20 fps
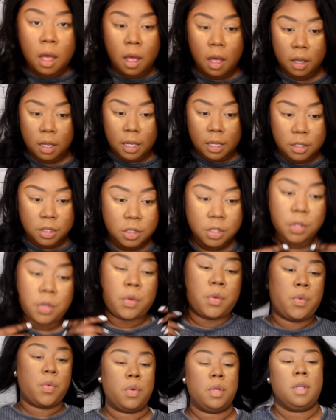Okay,
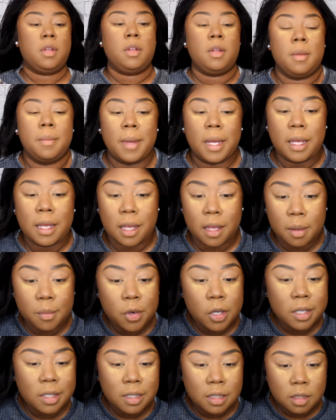so my
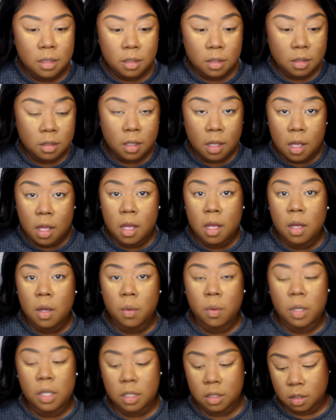camera
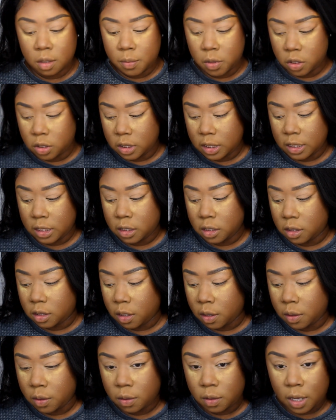was almost dead,
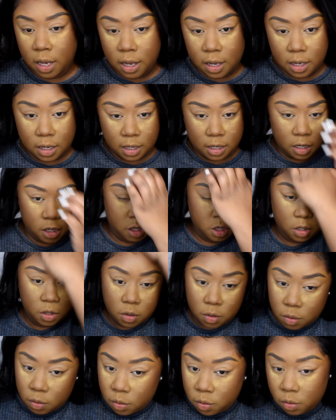so I had
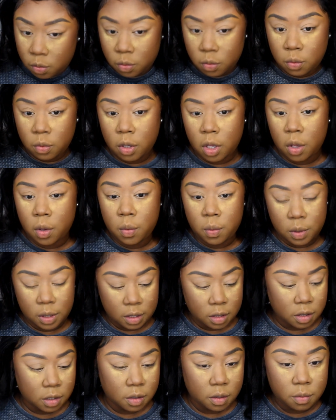to go
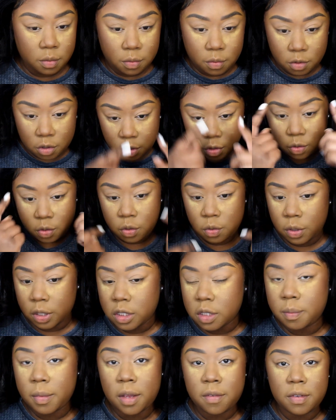and do the
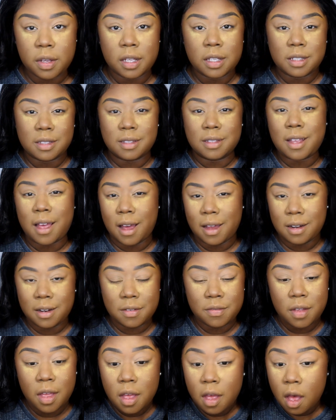rest of my face kind
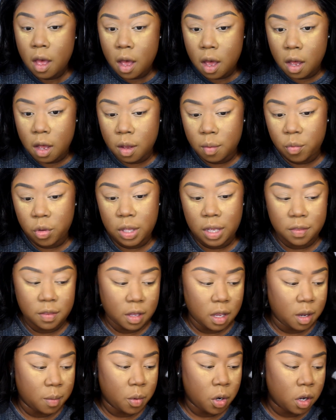of without
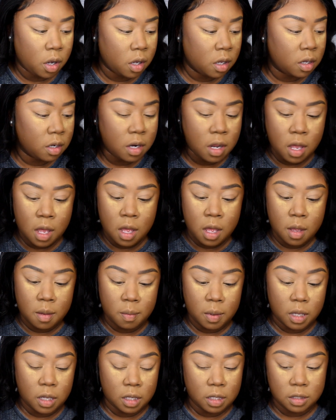the camera on
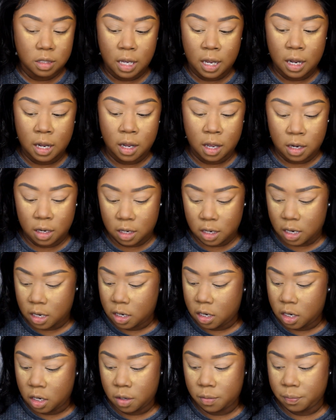because I gotta get out
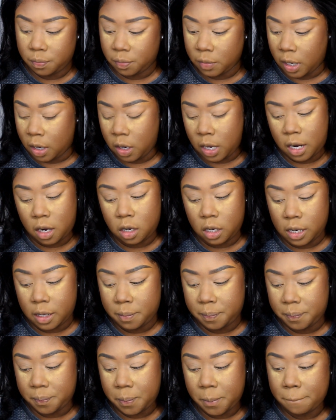of here. I got it.
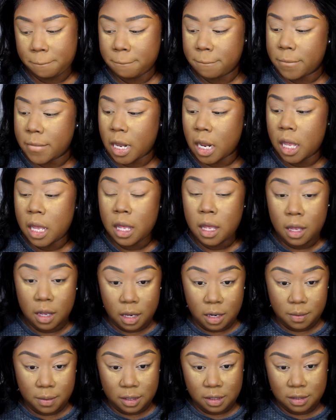
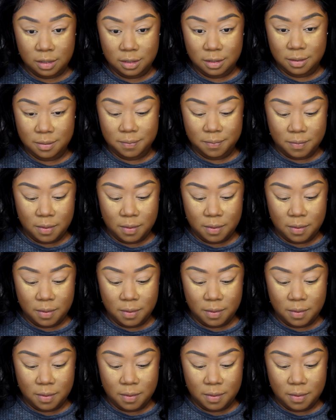Anyways,